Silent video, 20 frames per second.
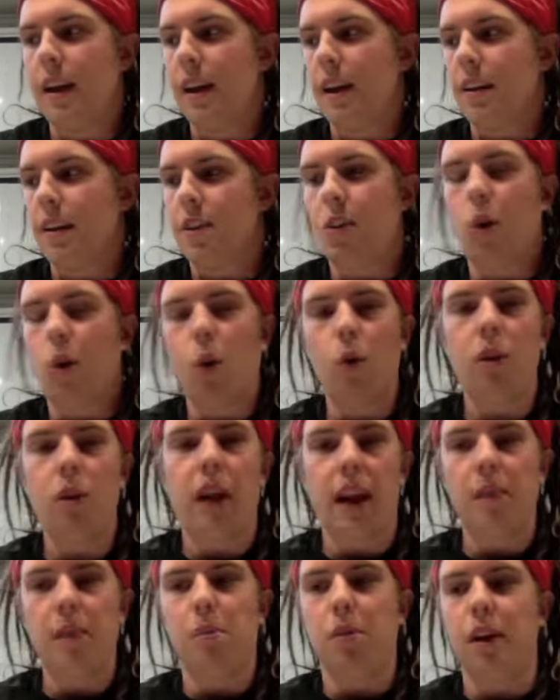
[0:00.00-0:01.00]
The core
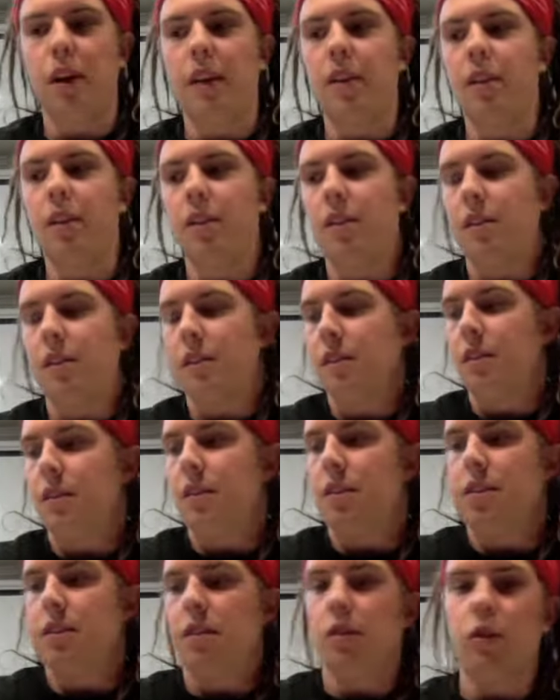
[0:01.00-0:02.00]
gameplay,
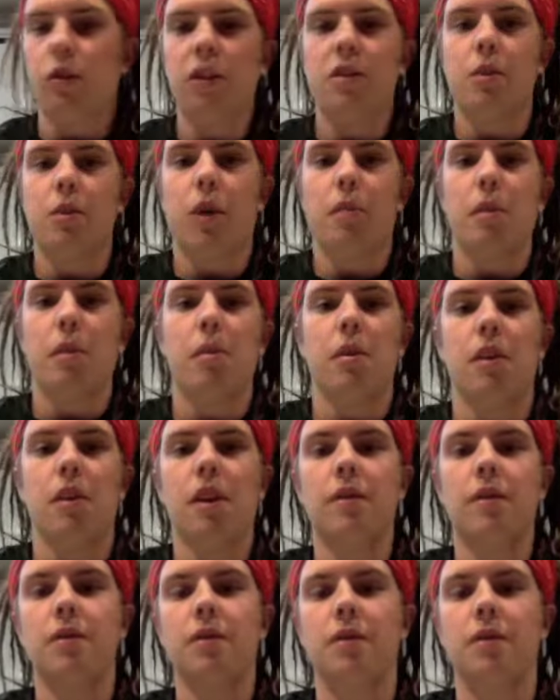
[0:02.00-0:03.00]
the reason why people
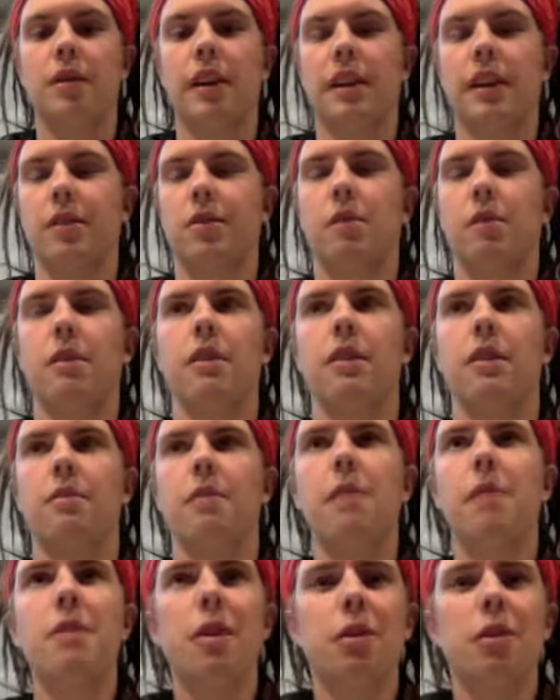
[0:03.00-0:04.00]
love, like, I mean, no,
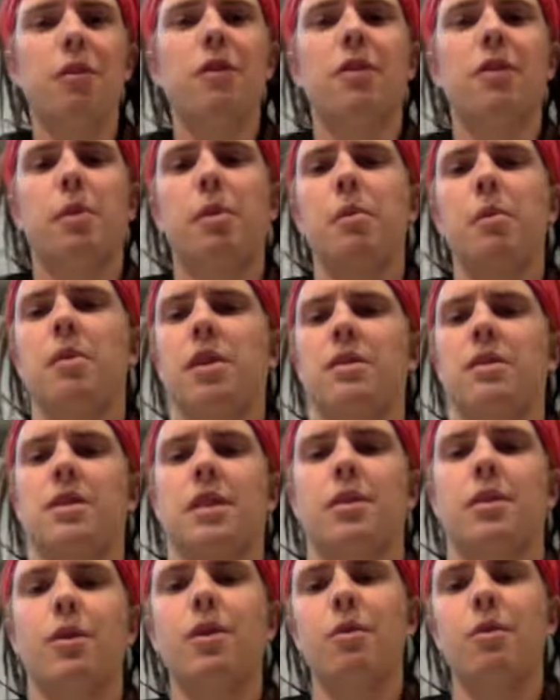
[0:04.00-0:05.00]
maybe not the reason why people love this
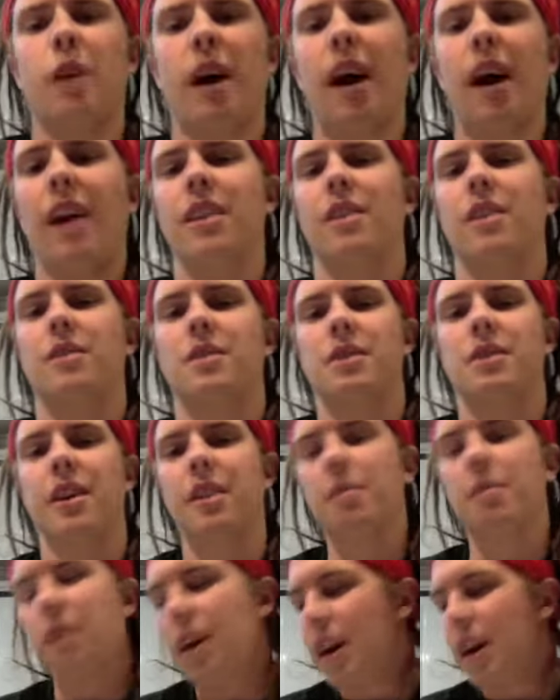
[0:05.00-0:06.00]
game. The reason why I love this
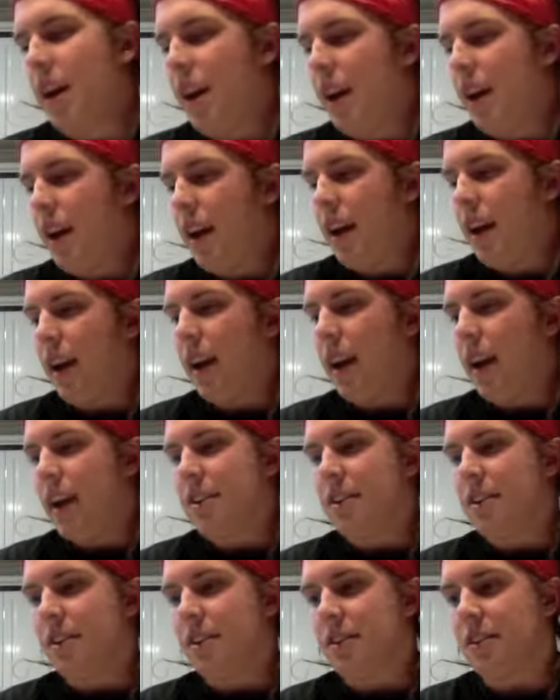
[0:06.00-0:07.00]
game,
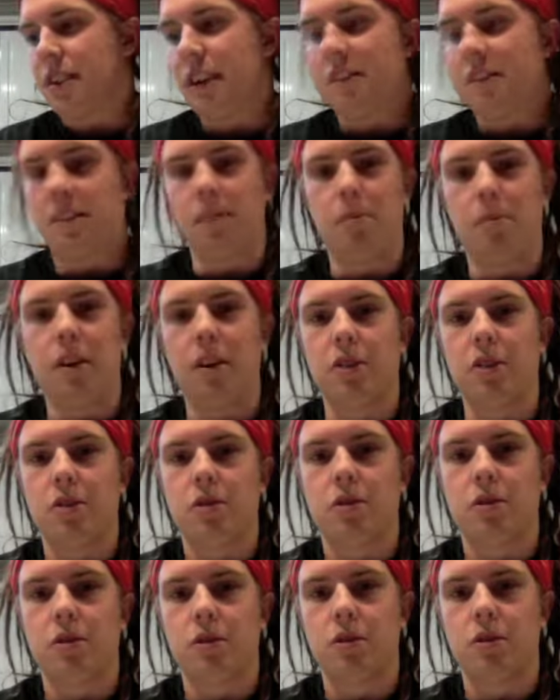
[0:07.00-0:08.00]
it just gets
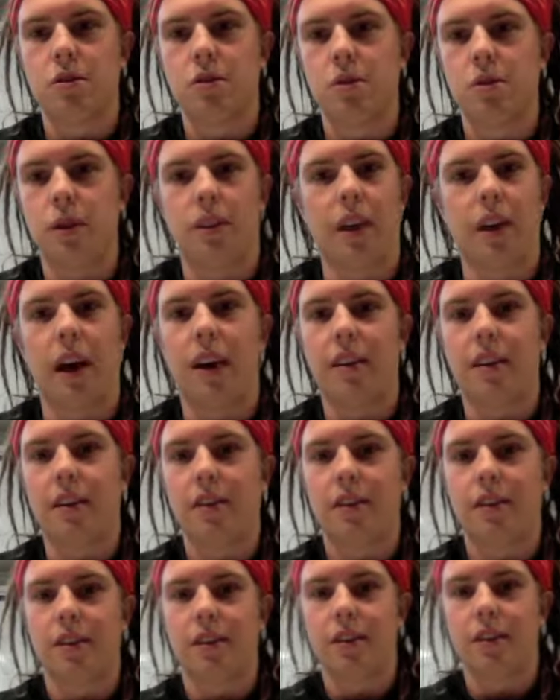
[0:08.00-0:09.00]
diminished with that,
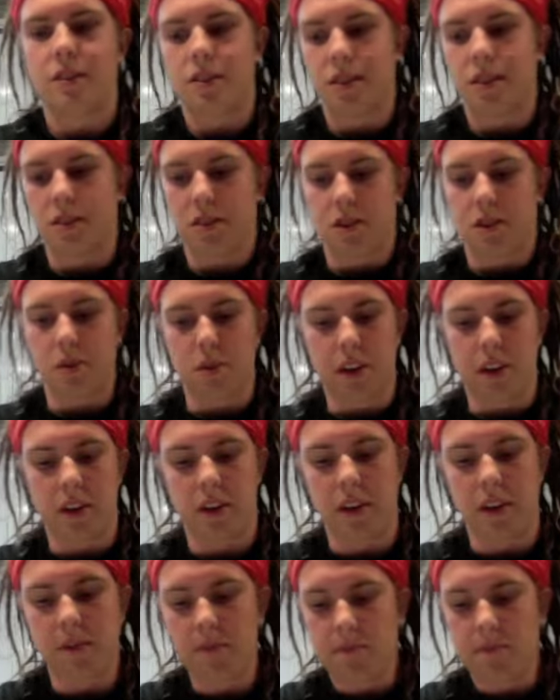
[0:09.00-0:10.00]
just
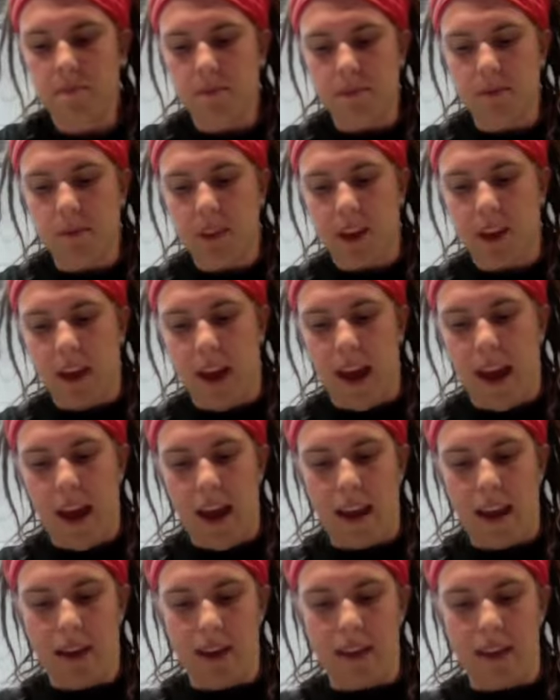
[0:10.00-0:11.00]
completely.
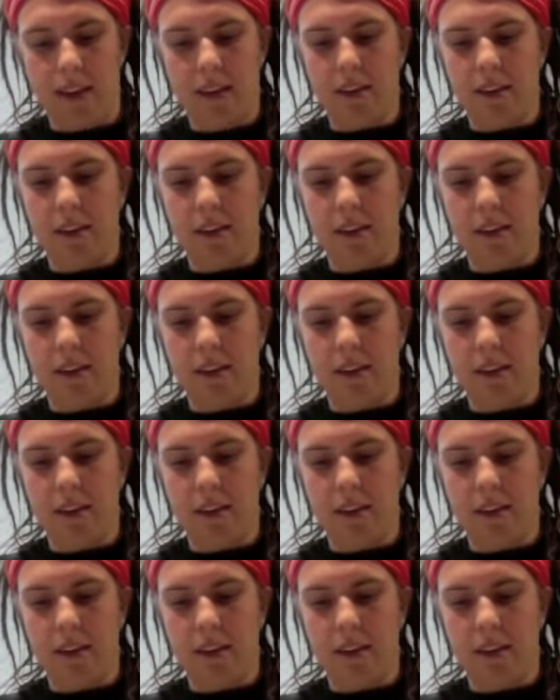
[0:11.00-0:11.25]
And